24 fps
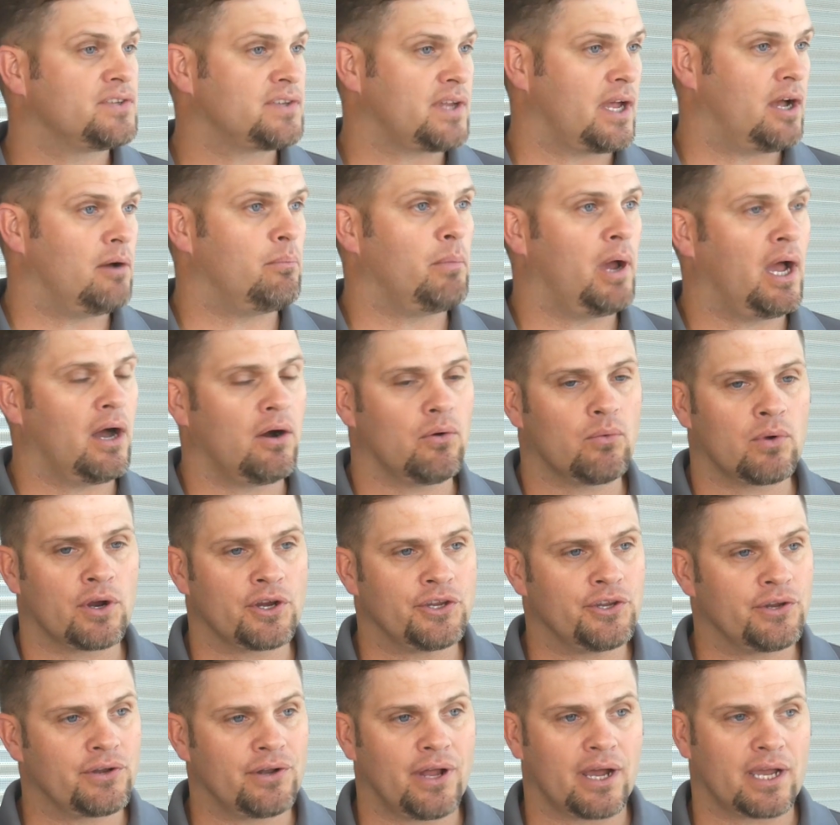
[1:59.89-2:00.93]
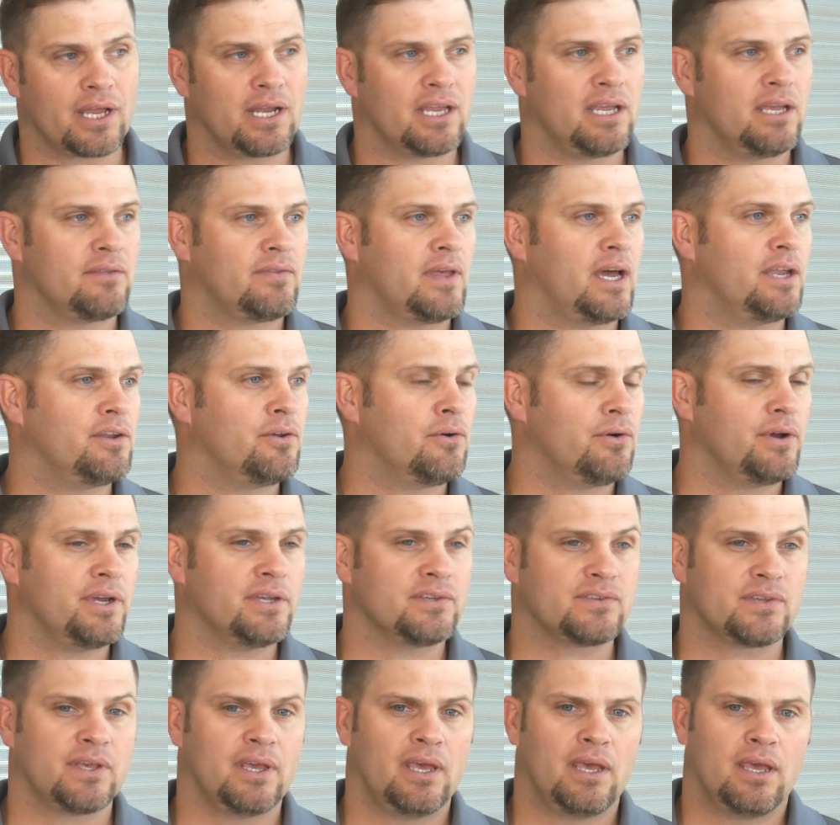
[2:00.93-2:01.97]
style mount where you're not going to get that
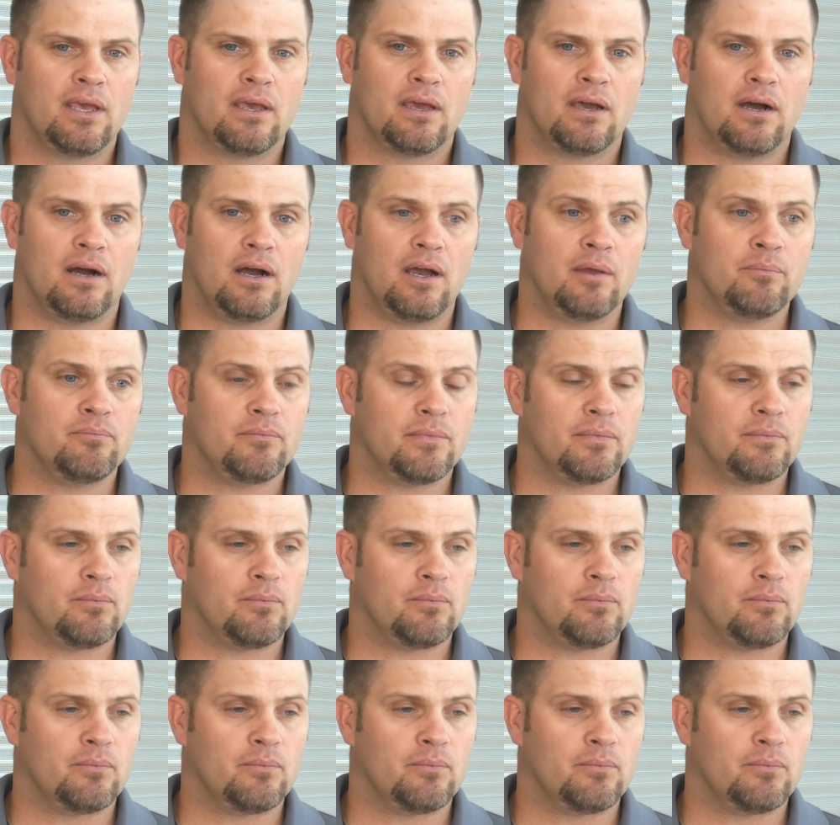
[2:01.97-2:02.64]
noise. And